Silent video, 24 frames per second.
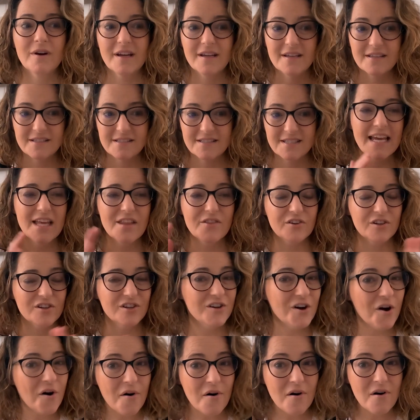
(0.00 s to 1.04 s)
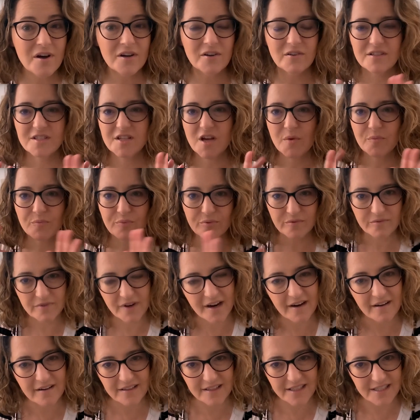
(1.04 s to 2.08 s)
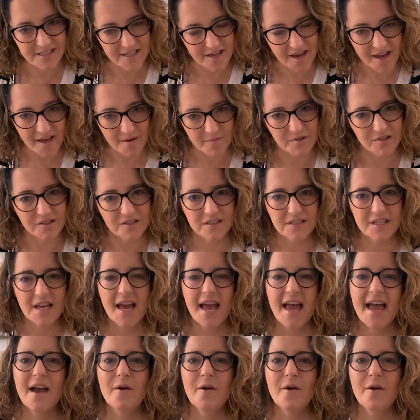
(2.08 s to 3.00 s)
is either gone or temporarily tabled,